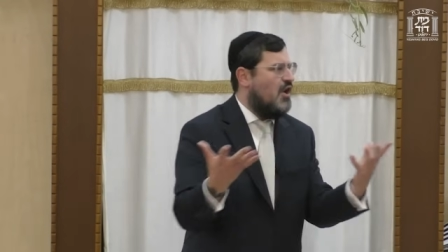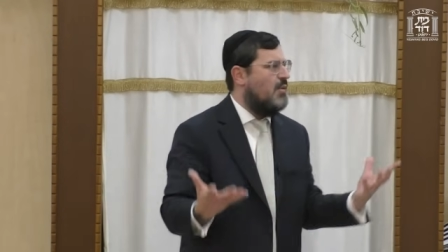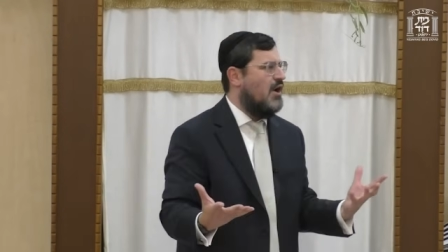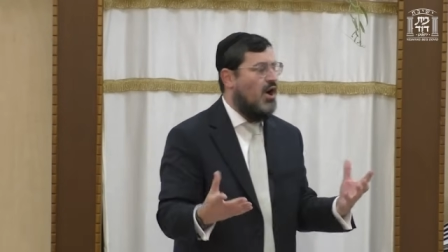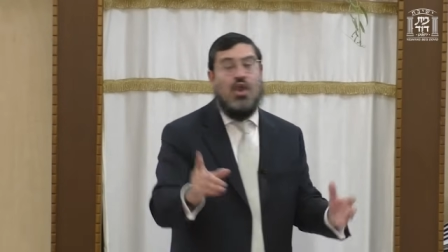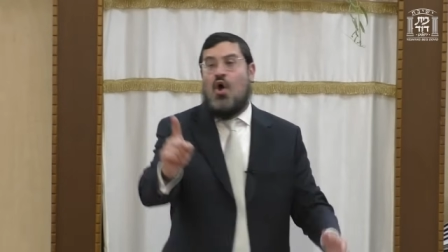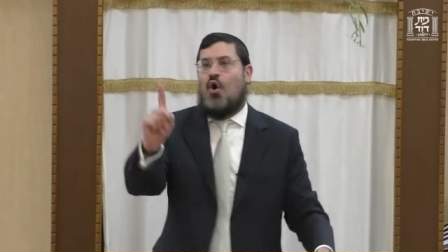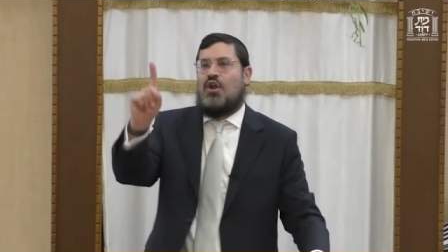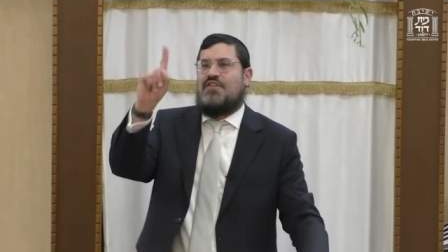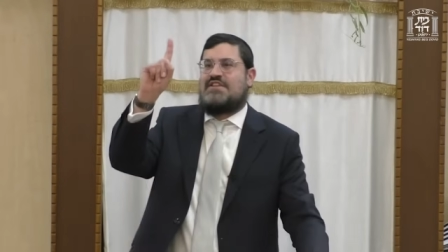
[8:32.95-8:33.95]
going on?
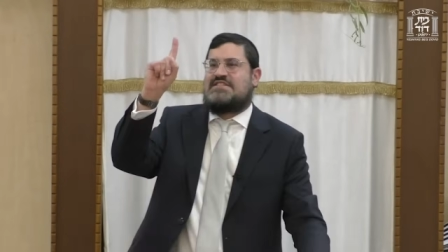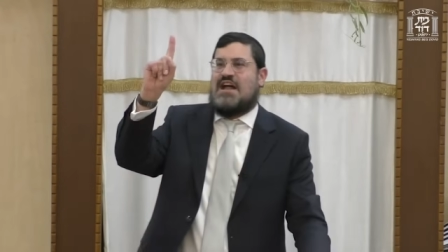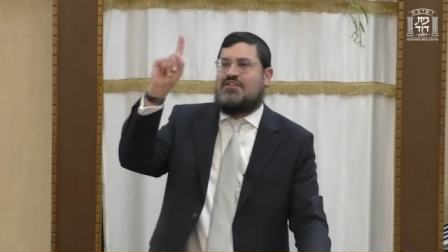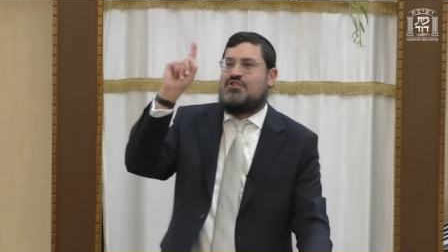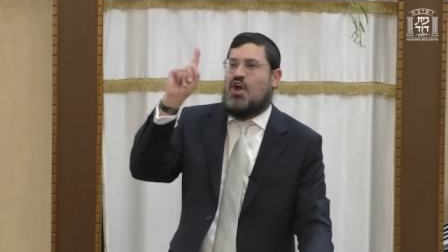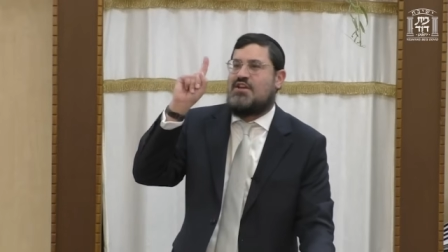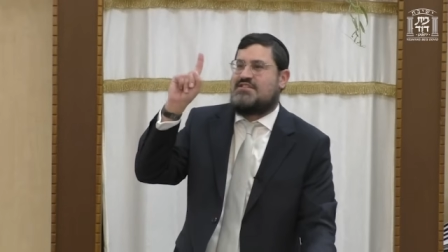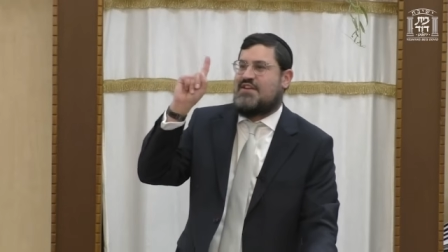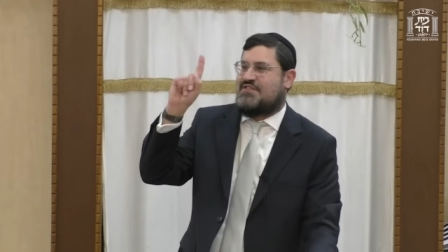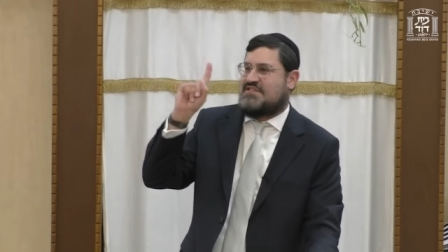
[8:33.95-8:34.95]
All of a sudden,
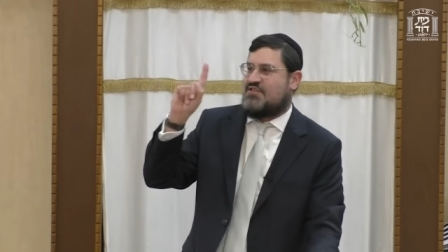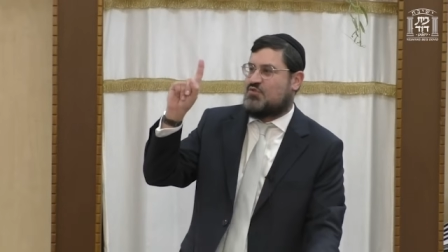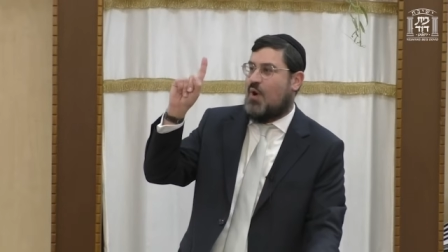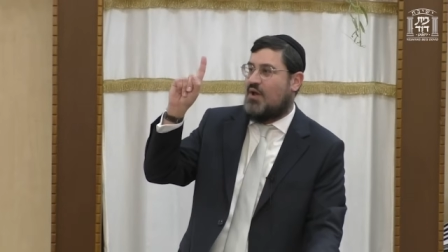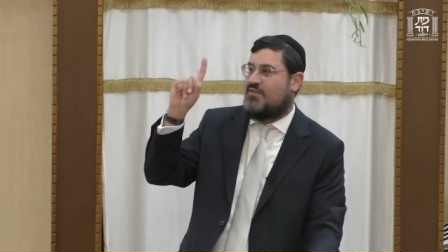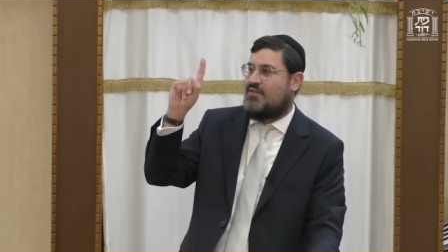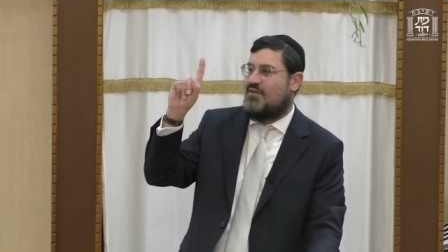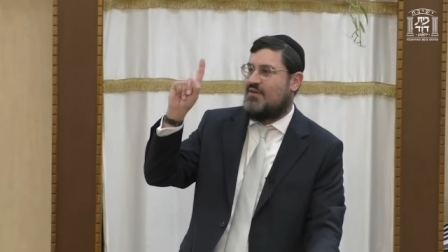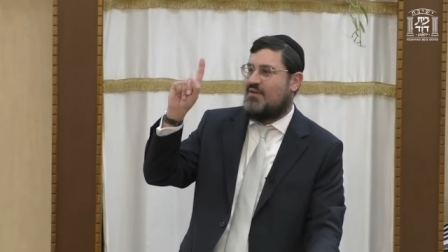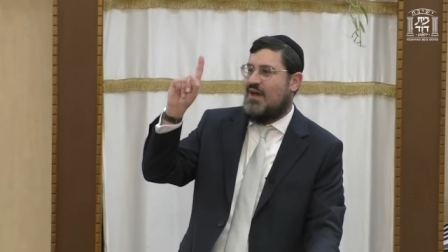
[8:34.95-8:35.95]
Yosef says, What?
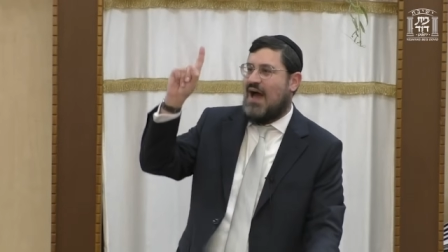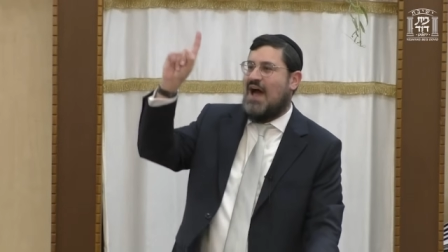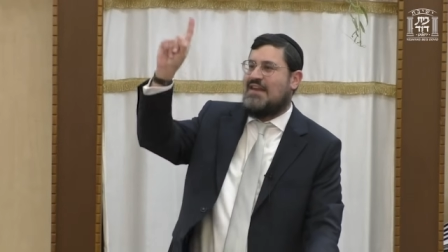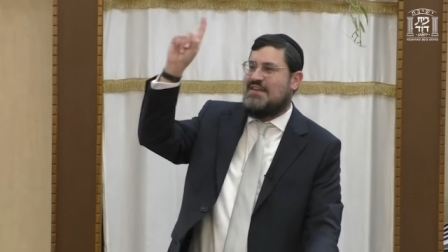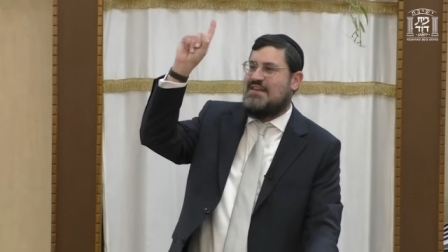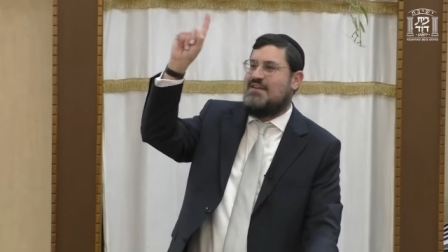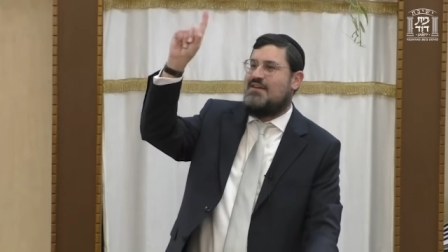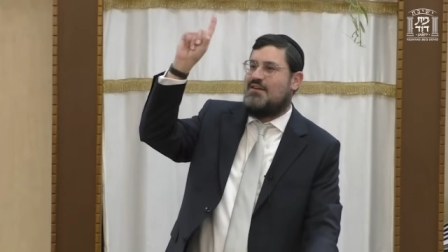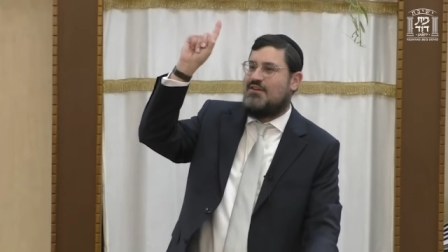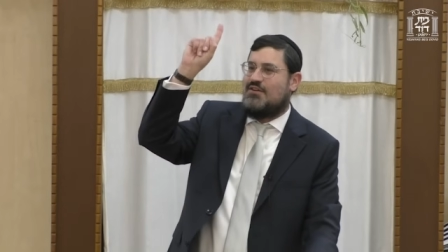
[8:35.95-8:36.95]

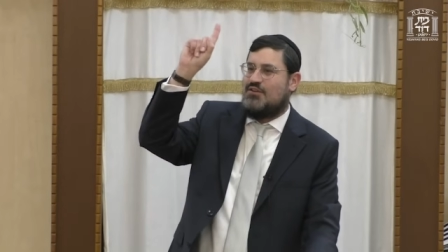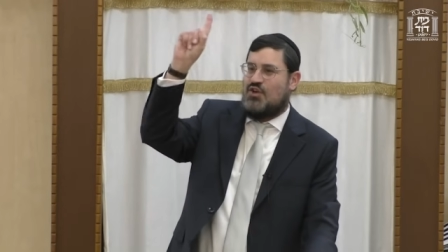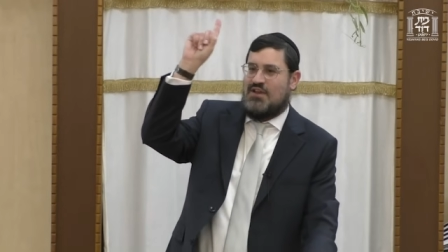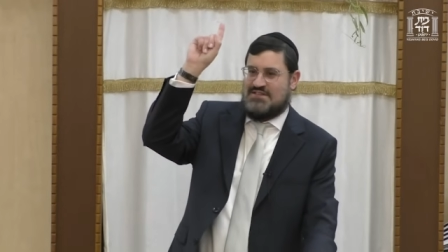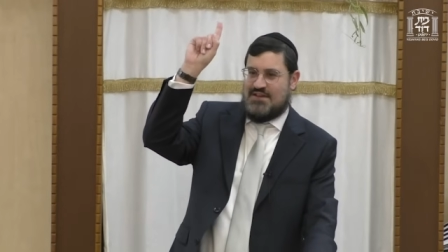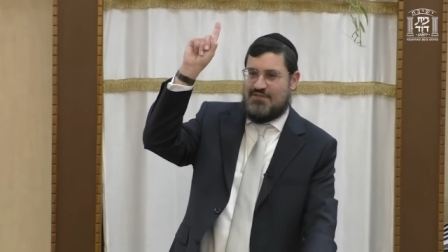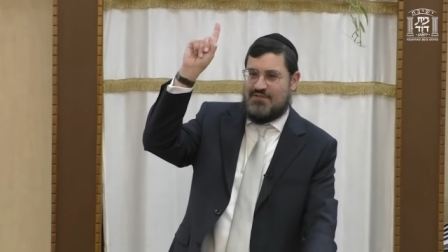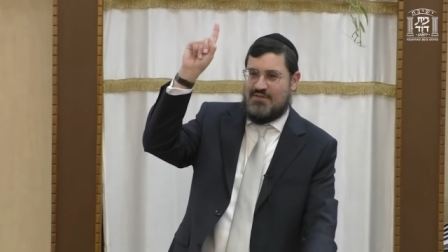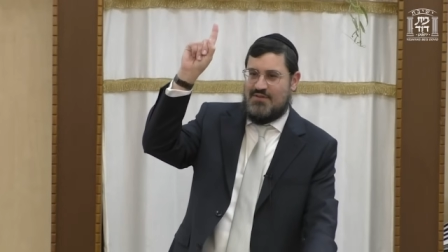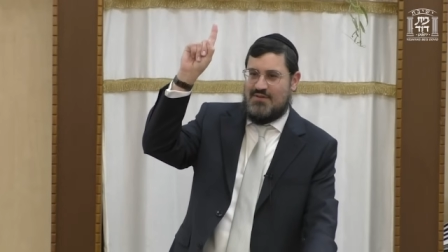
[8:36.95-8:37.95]
Ani
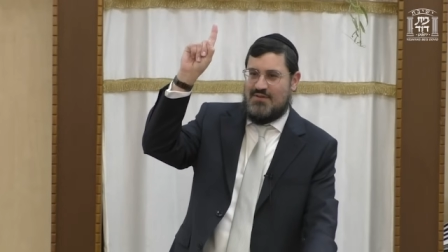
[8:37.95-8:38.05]
Yosef.